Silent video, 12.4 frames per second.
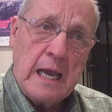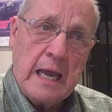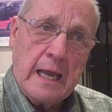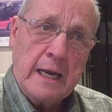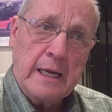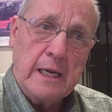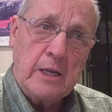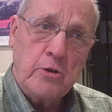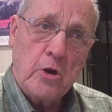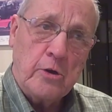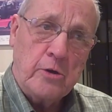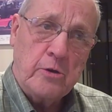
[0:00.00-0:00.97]
And
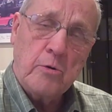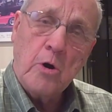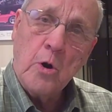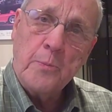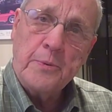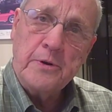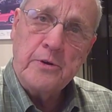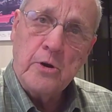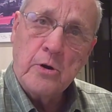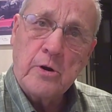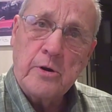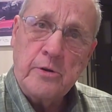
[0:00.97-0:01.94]
you open
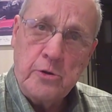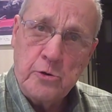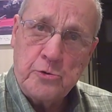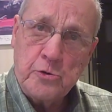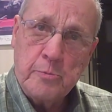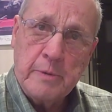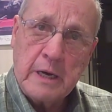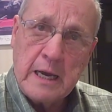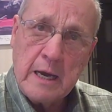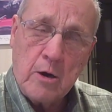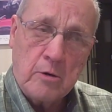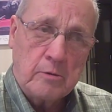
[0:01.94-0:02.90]
your YouTube
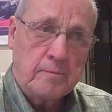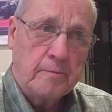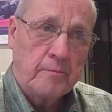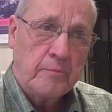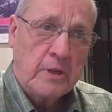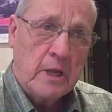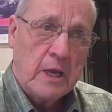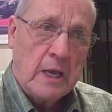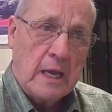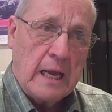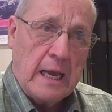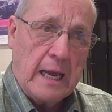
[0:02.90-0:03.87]
account,
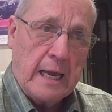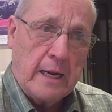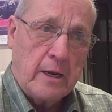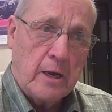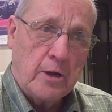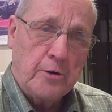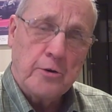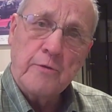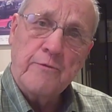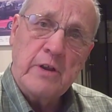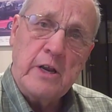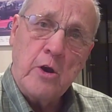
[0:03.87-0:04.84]
and
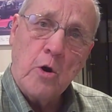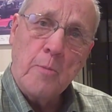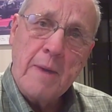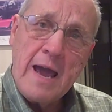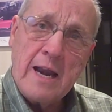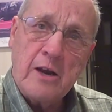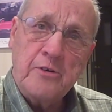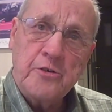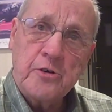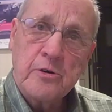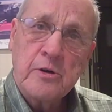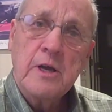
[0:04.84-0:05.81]
under Video
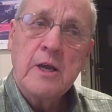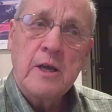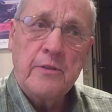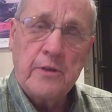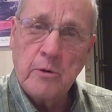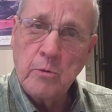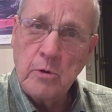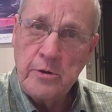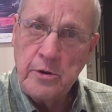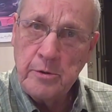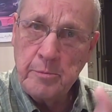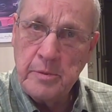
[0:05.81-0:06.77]
Manager, there
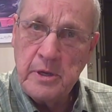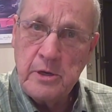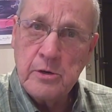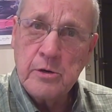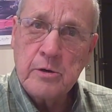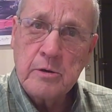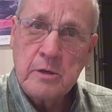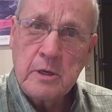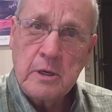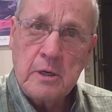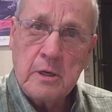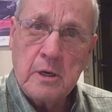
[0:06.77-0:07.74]
will be your
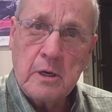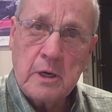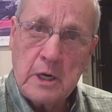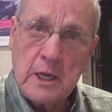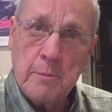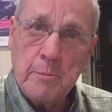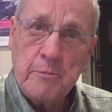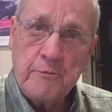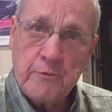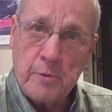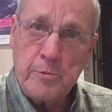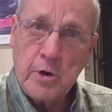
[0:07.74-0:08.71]
clip
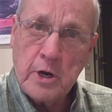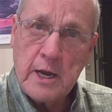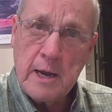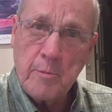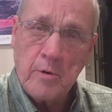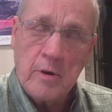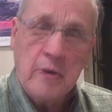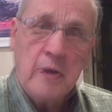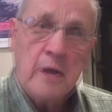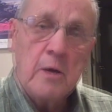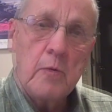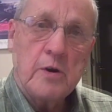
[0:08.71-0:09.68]
from your camera.
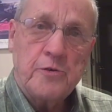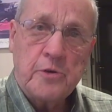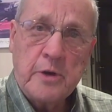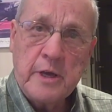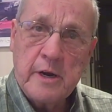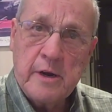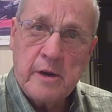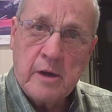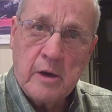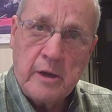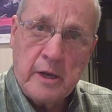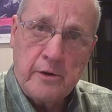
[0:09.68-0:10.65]
And once you get it
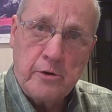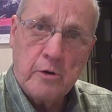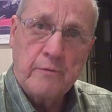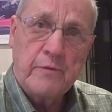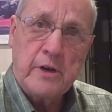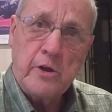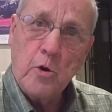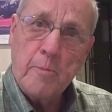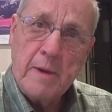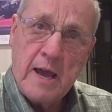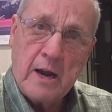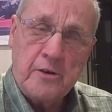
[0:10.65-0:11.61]
in your
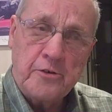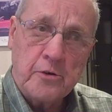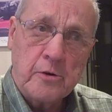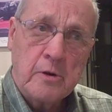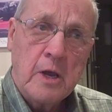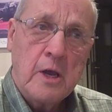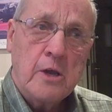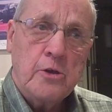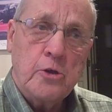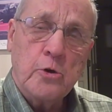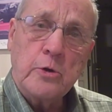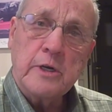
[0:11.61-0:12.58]
Video Manager,
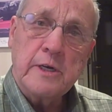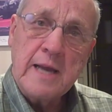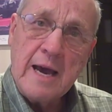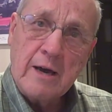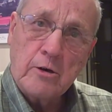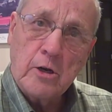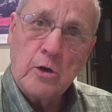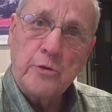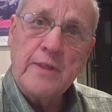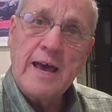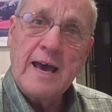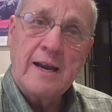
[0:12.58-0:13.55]
you can
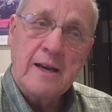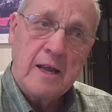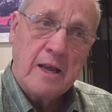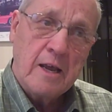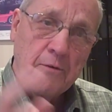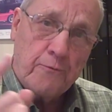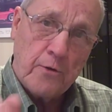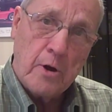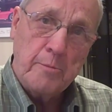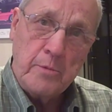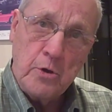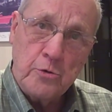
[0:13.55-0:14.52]
download that
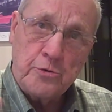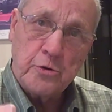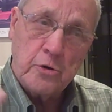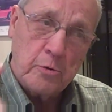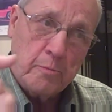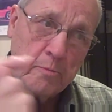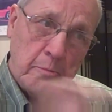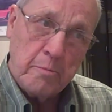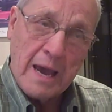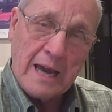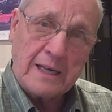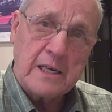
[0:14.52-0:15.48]
from YouTube
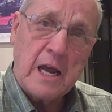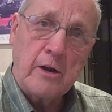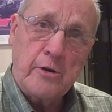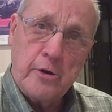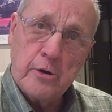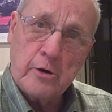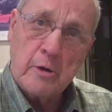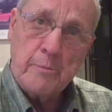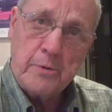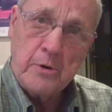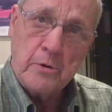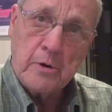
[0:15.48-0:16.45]
back down to your
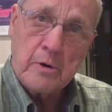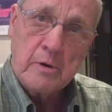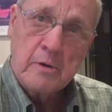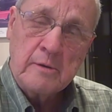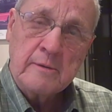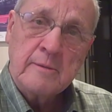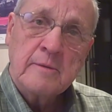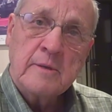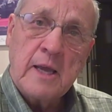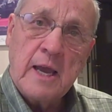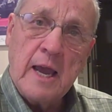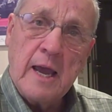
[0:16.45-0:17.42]
computer,
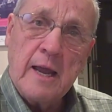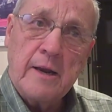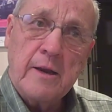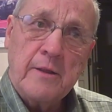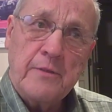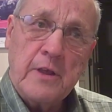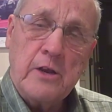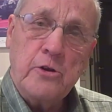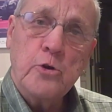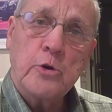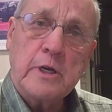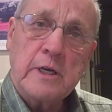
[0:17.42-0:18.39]
and then
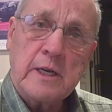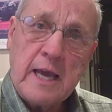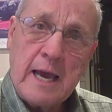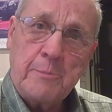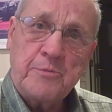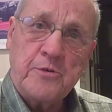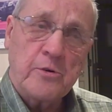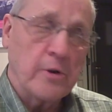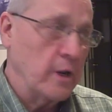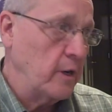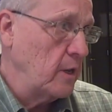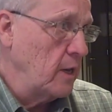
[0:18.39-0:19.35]
you can
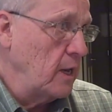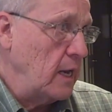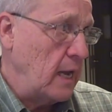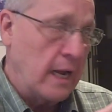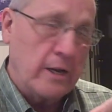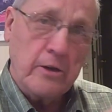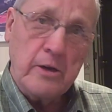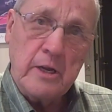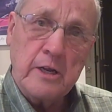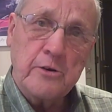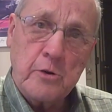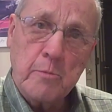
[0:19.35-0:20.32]
capture it and
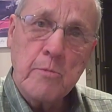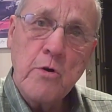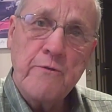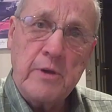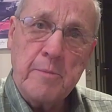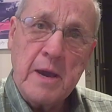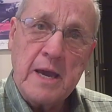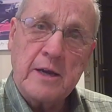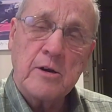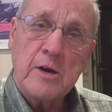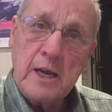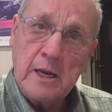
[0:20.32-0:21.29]
into Movie
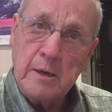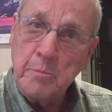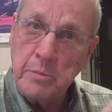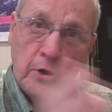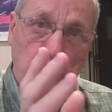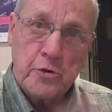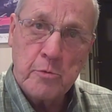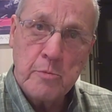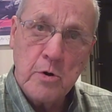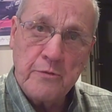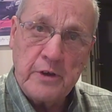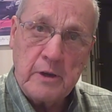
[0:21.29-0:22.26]
Maker and build your
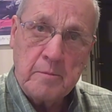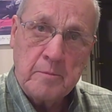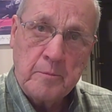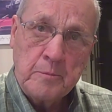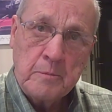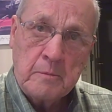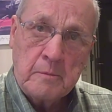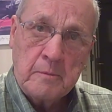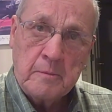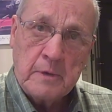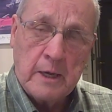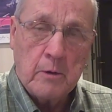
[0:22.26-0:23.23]
movie.
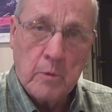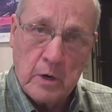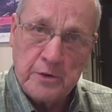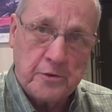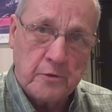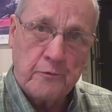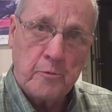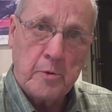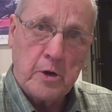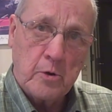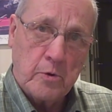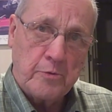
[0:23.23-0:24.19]
And once you're
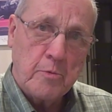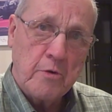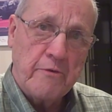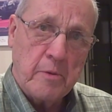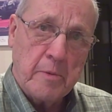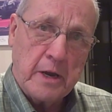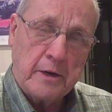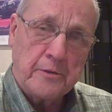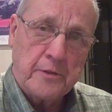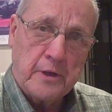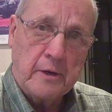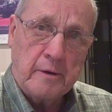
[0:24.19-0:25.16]
familiar with Movie
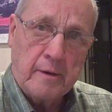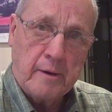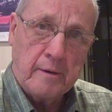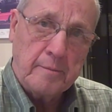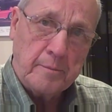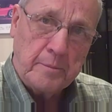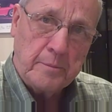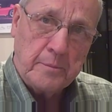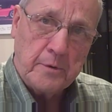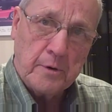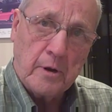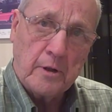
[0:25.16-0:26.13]
Maker, then
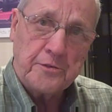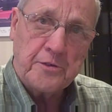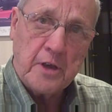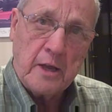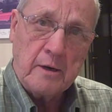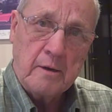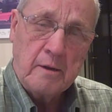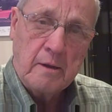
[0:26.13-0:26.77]
you're all set.